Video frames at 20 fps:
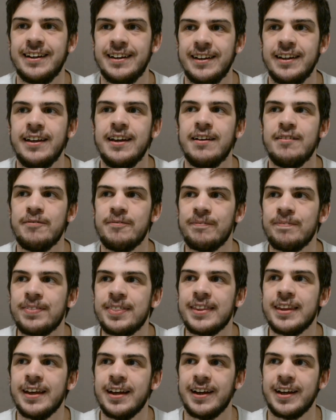yep,
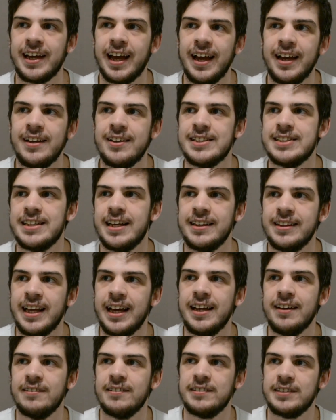okay, you said
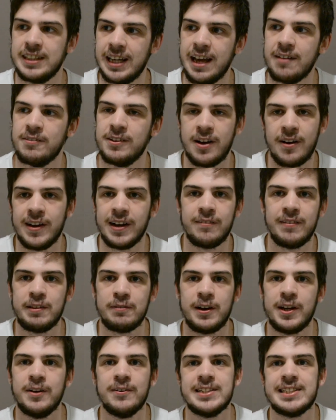that. We'll keep going with
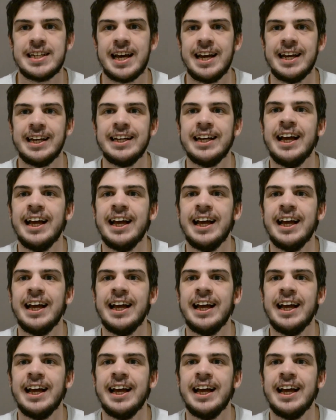what you were saying